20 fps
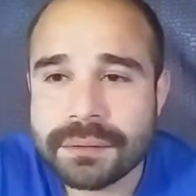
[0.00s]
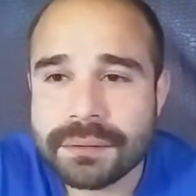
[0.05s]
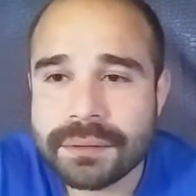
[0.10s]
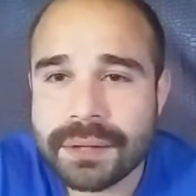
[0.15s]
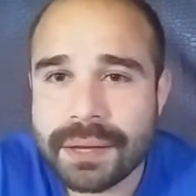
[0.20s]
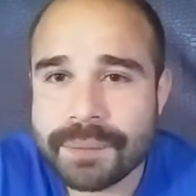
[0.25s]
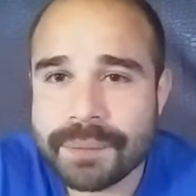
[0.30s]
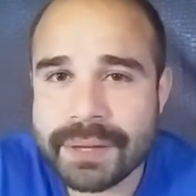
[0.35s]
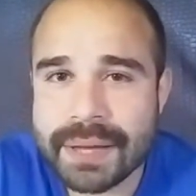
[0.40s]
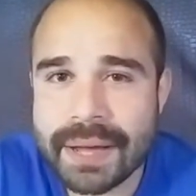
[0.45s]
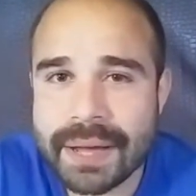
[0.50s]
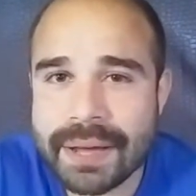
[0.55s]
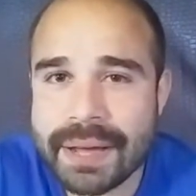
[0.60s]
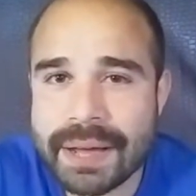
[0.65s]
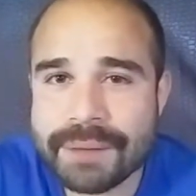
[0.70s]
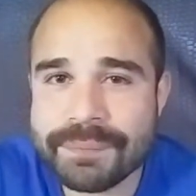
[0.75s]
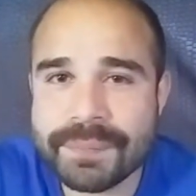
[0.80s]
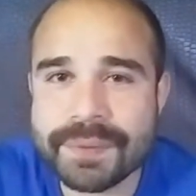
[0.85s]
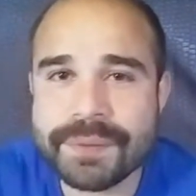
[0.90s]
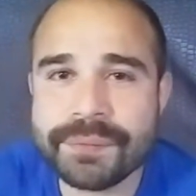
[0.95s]
I mean, I,
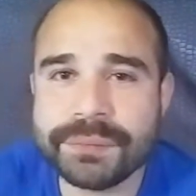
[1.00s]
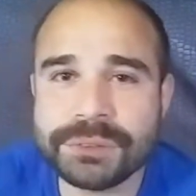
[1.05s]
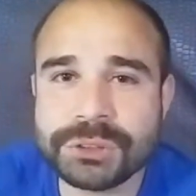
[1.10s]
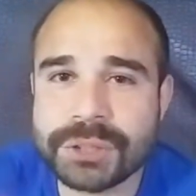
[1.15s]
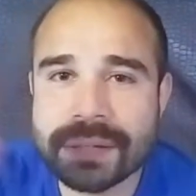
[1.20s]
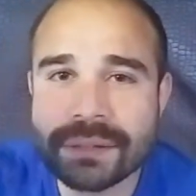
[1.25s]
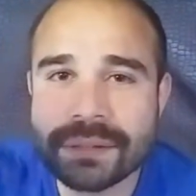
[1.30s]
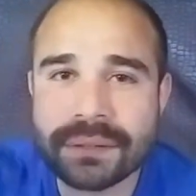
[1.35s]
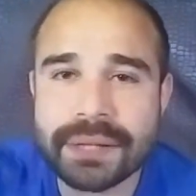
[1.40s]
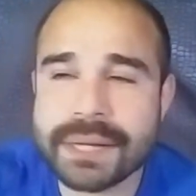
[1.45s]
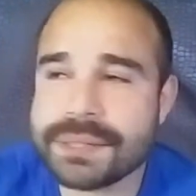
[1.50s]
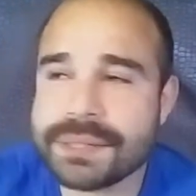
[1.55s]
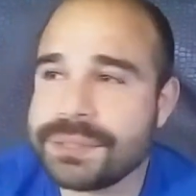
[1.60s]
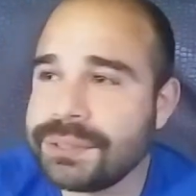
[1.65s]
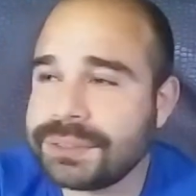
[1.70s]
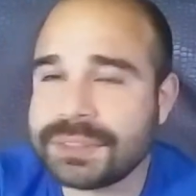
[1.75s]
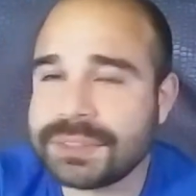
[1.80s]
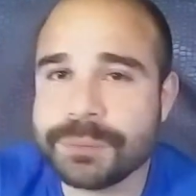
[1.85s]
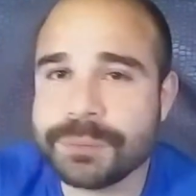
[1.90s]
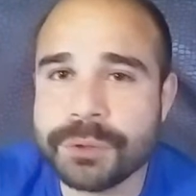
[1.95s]
I'm even trying to like do
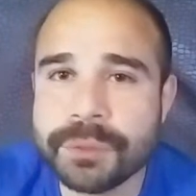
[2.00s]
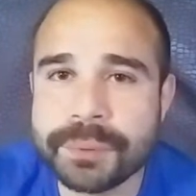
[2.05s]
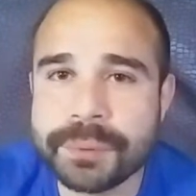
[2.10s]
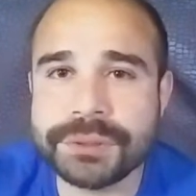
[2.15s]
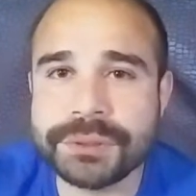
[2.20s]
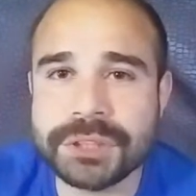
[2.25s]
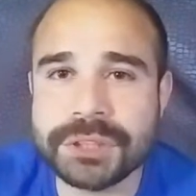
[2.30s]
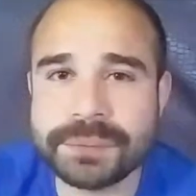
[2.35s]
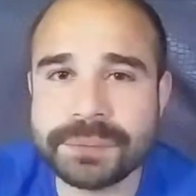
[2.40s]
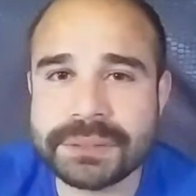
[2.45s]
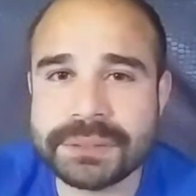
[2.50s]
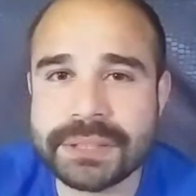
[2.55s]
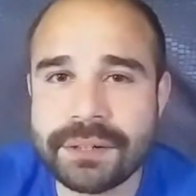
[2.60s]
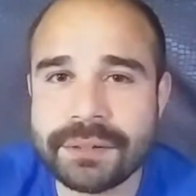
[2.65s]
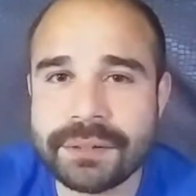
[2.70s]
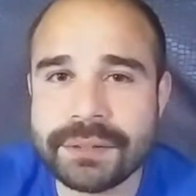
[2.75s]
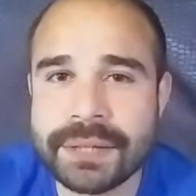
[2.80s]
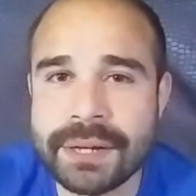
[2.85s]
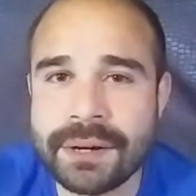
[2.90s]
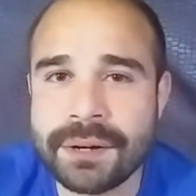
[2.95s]
some Uber trips here
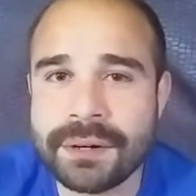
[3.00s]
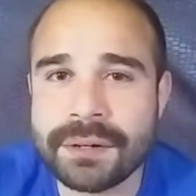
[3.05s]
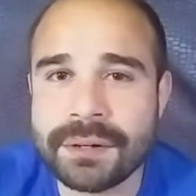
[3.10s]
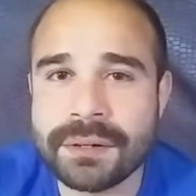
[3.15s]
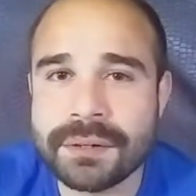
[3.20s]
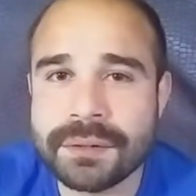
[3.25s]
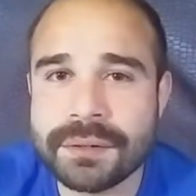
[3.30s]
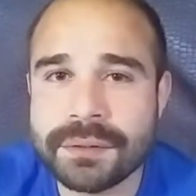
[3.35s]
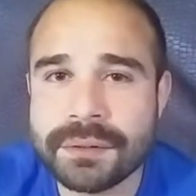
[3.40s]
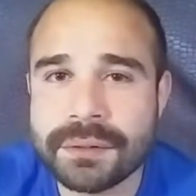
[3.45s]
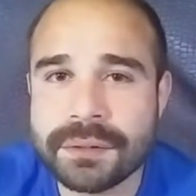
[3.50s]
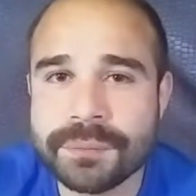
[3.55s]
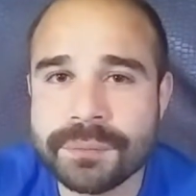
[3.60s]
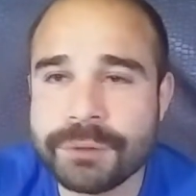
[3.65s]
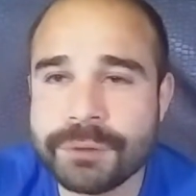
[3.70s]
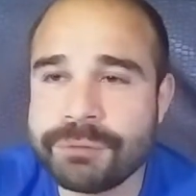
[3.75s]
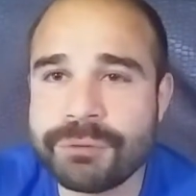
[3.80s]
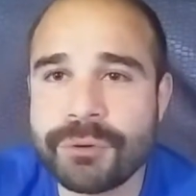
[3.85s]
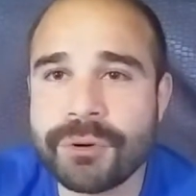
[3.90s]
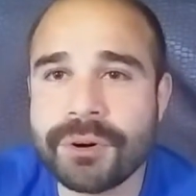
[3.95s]
and there
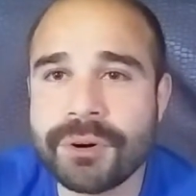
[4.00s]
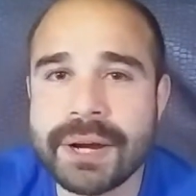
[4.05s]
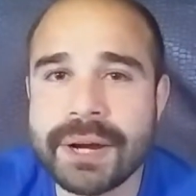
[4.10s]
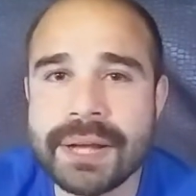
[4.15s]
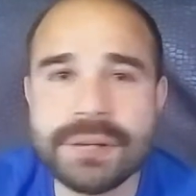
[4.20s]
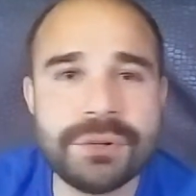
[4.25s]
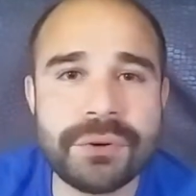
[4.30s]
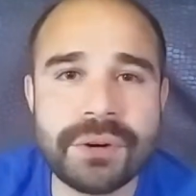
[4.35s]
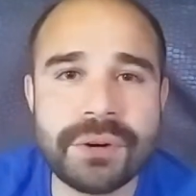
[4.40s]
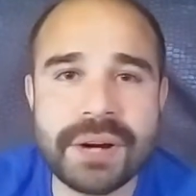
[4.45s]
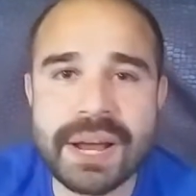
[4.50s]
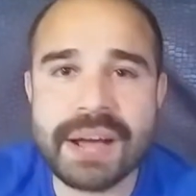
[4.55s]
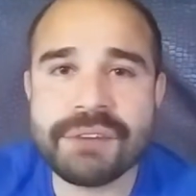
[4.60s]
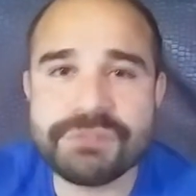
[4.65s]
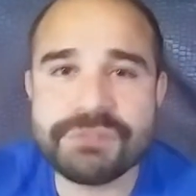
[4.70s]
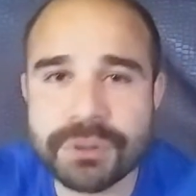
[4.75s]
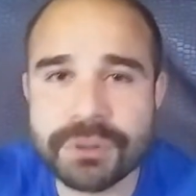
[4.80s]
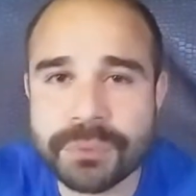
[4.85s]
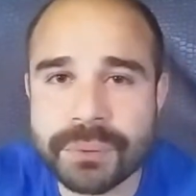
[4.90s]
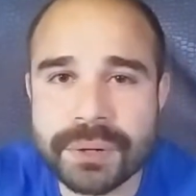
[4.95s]
before and or
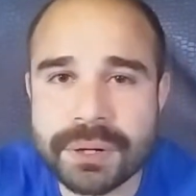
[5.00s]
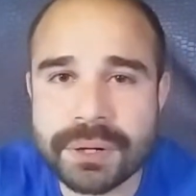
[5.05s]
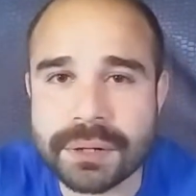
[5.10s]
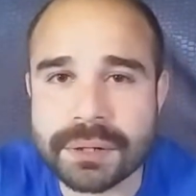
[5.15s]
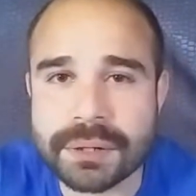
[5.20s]
after work.